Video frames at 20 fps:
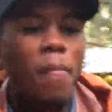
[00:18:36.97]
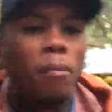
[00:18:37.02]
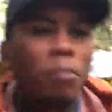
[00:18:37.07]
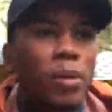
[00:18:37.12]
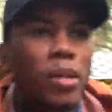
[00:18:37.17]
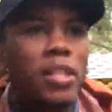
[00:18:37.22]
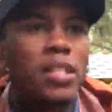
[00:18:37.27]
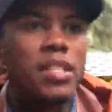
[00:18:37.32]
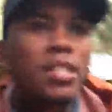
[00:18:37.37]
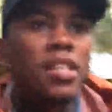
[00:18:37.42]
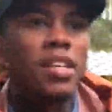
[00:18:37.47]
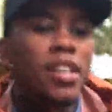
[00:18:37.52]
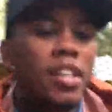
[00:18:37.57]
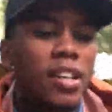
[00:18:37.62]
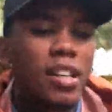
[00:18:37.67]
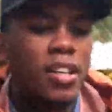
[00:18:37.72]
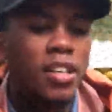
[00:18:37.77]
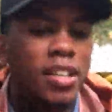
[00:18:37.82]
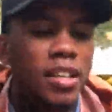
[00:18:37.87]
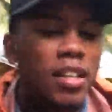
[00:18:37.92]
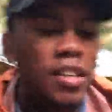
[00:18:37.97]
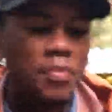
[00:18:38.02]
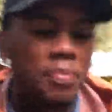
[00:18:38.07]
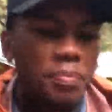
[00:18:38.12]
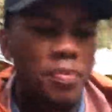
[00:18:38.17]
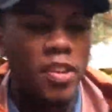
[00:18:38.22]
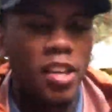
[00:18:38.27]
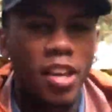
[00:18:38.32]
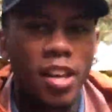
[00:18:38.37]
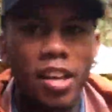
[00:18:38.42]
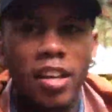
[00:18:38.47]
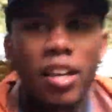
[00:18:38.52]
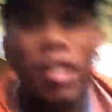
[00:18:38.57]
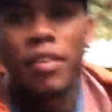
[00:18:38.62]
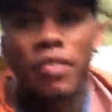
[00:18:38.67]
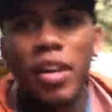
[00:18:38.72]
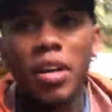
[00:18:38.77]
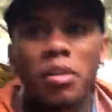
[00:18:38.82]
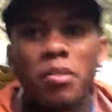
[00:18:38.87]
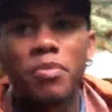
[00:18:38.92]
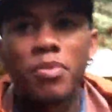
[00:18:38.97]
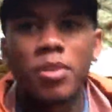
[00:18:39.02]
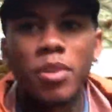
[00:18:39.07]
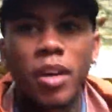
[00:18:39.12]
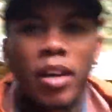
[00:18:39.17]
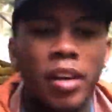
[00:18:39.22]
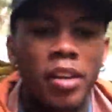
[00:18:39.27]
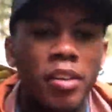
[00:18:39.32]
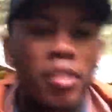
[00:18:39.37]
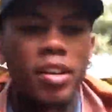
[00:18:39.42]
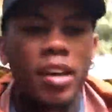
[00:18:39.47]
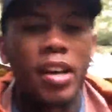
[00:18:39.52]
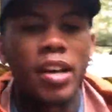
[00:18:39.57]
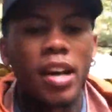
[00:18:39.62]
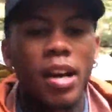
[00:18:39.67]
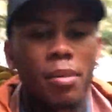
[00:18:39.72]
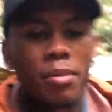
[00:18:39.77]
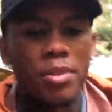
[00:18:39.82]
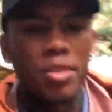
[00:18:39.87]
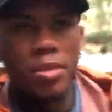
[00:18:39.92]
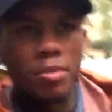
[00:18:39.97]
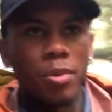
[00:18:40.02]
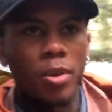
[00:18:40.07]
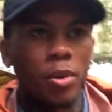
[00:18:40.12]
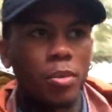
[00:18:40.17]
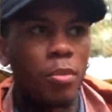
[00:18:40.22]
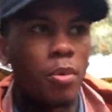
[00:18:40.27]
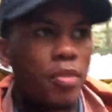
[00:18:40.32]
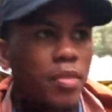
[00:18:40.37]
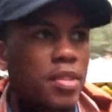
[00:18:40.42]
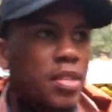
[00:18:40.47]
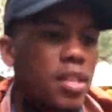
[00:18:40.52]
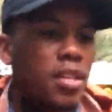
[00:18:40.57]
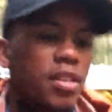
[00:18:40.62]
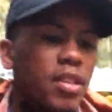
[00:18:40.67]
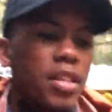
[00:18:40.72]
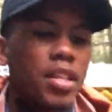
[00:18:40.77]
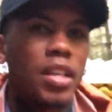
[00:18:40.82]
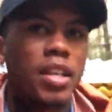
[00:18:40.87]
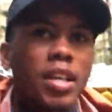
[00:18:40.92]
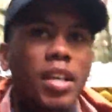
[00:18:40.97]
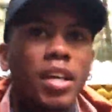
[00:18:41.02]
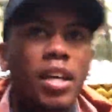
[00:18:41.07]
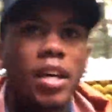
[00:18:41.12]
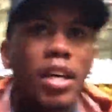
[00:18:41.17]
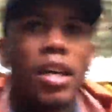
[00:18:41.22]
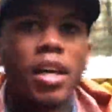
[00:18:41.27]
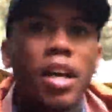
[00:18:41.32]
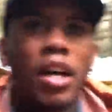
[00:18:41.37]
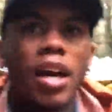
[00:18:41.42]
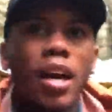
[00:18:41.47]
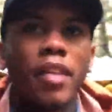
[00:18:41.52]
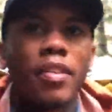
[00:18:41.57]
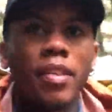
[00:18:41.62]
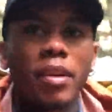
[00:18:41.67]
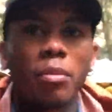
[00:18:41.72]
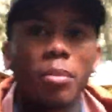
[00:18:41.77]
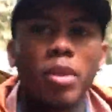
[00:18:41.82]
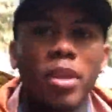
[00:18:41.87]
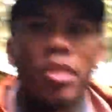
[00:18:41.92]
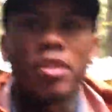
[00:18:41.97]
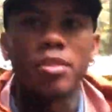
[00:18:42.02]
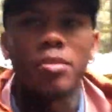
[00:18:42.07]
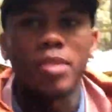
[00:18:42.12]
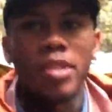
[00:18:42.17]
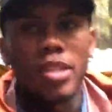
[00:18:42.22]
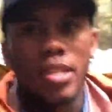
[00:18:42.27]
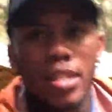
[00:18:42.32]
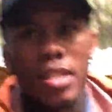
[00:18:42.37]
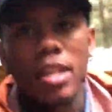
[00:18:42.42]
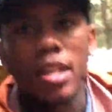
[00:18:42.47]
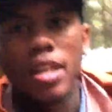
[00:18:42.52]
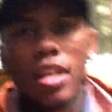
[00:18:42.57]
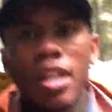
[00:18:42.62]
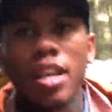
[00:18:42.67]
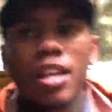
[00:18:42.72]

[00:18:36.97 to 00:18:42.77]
But hey, I've got a full 8 or 9 hours to work with, so I think we can do this.